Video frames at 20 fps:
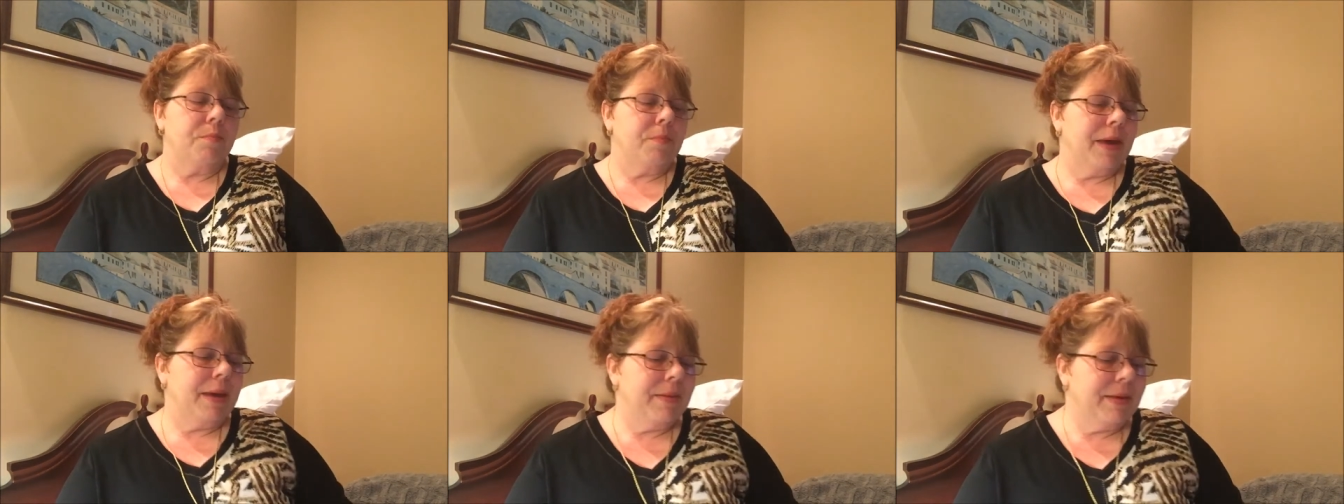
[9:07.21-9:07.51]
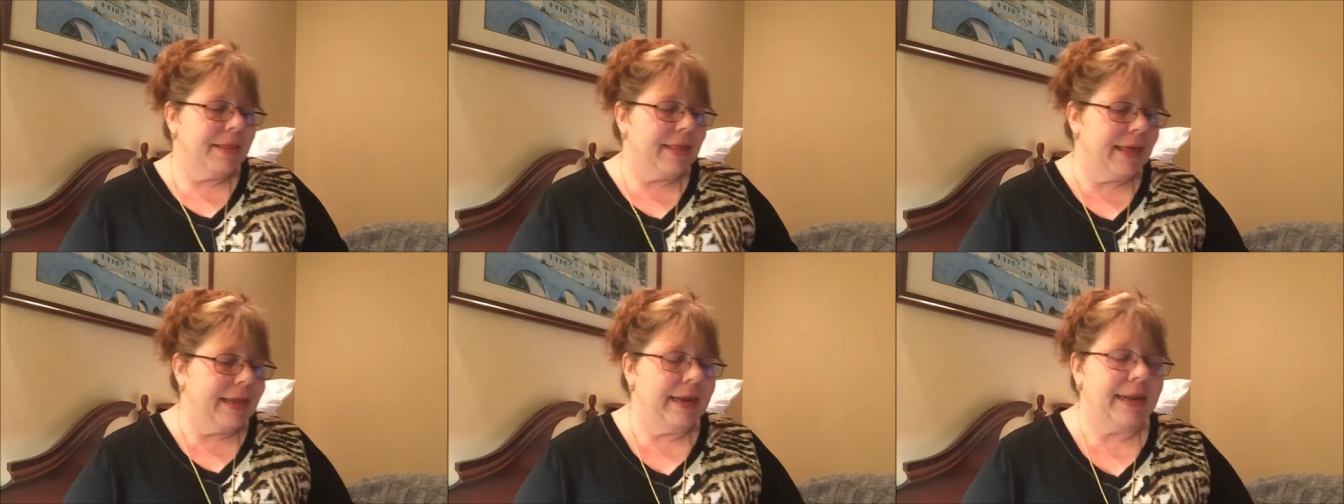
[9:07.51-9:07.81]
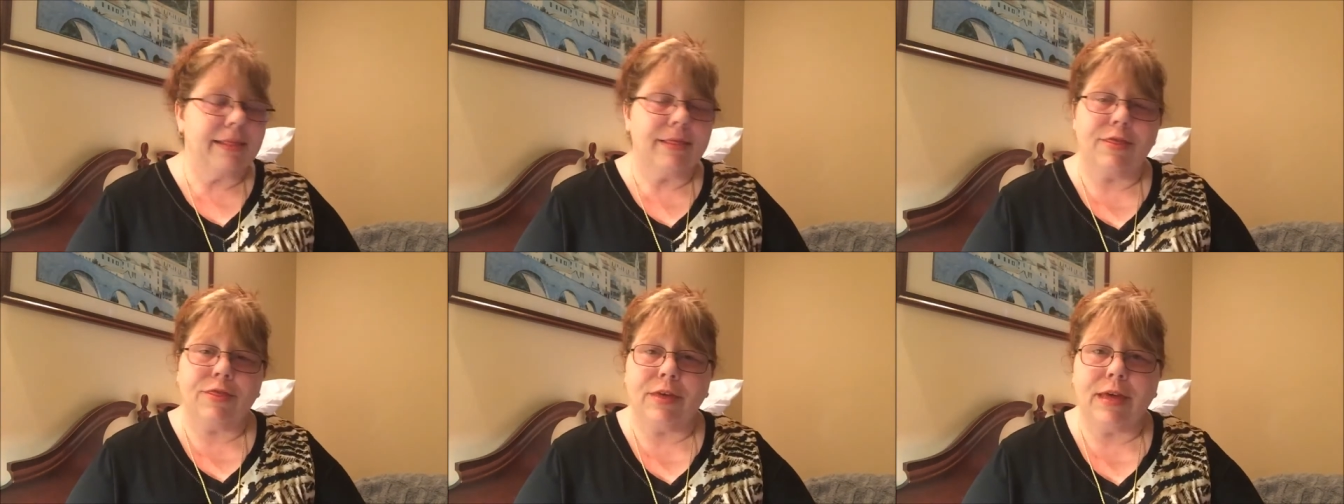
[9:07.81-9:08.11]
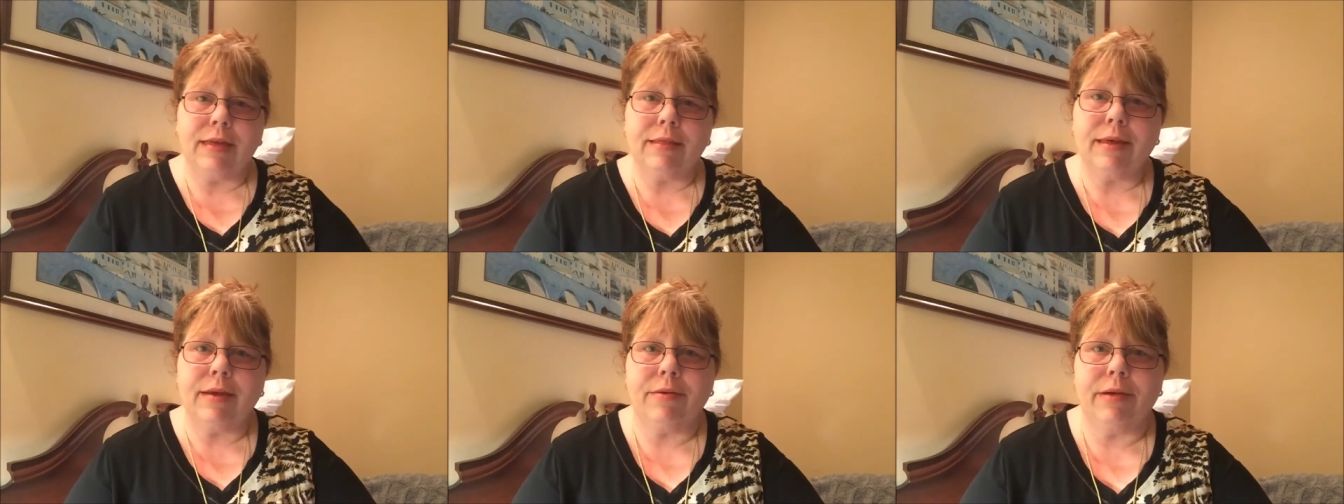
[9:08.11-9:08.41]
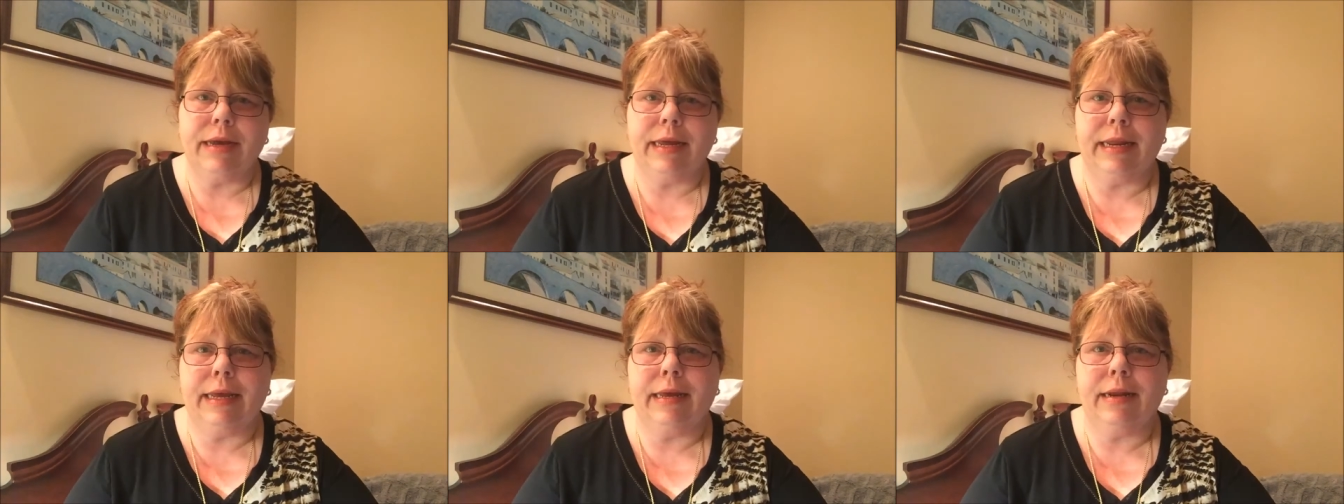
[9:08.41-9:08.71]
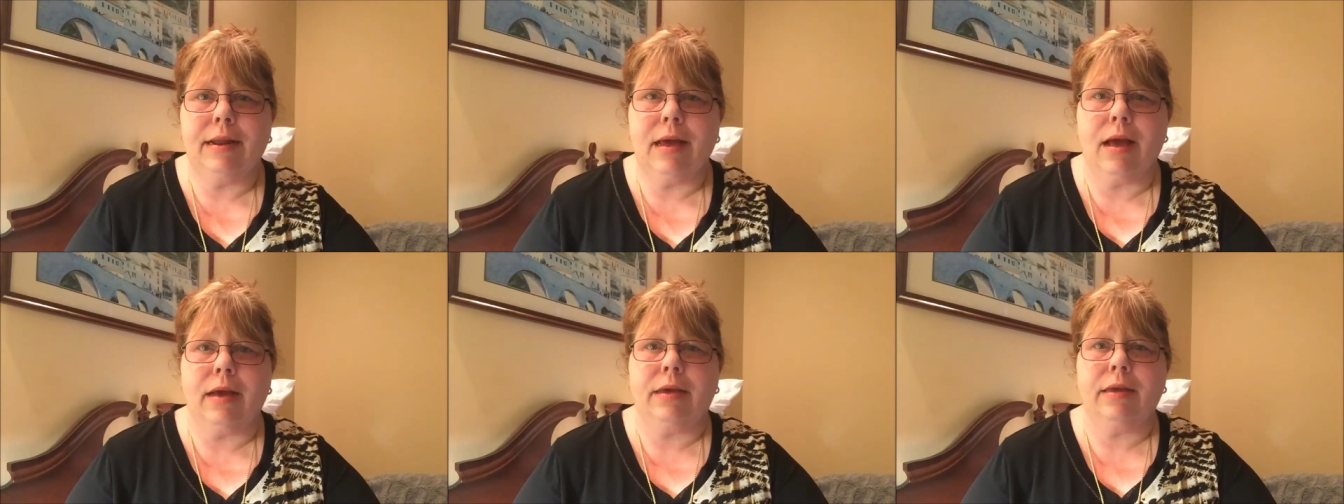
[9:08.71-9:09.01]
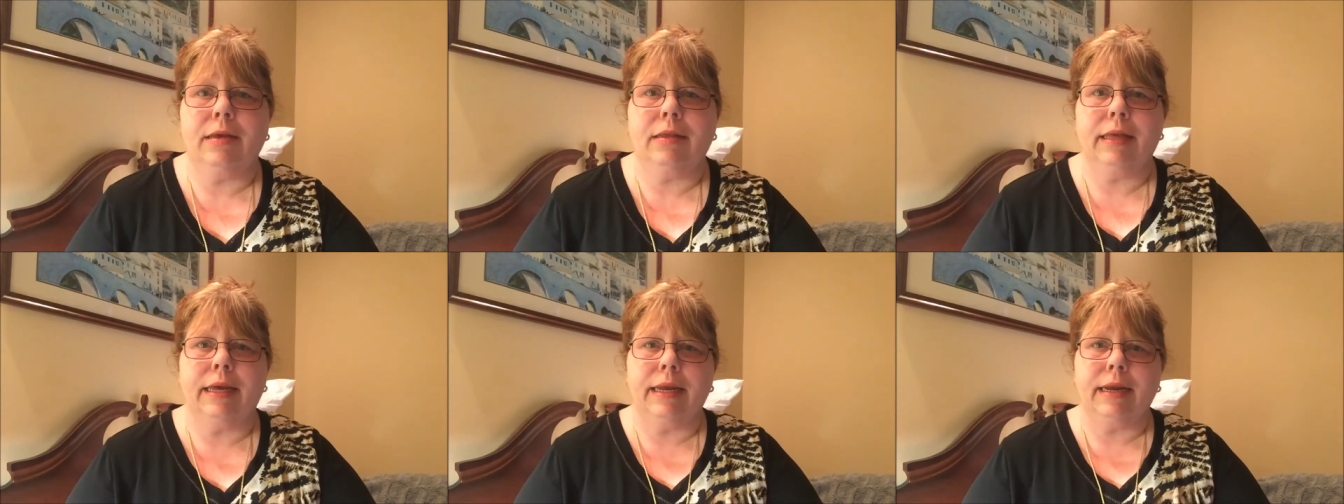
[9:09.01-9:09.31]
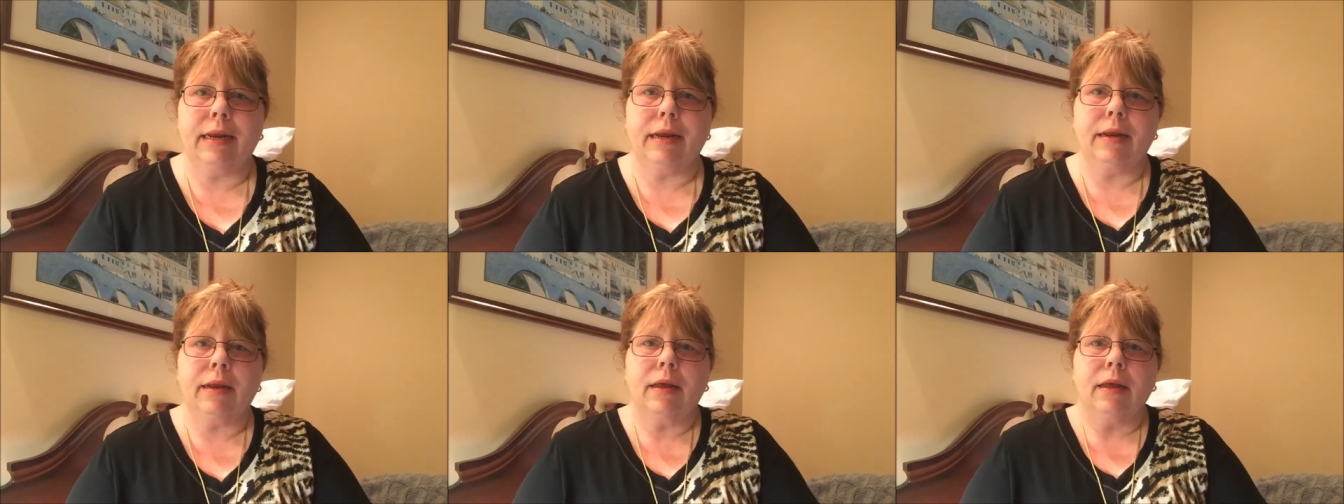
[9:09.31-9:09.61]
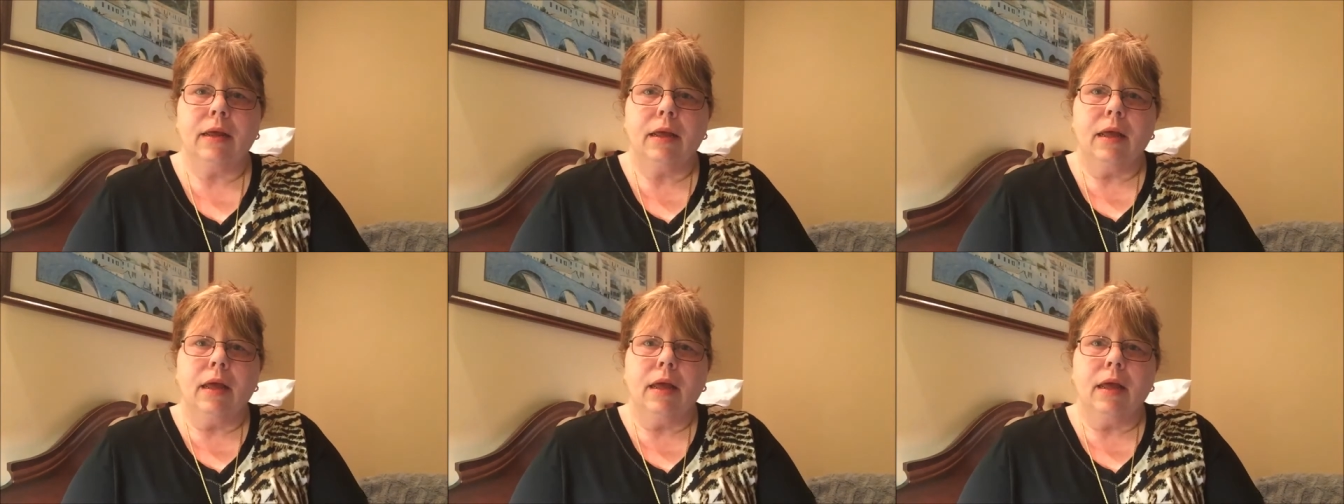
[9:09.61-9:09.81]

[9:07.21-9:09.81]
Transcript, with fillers: maybe they didn't think they were getting inoculated.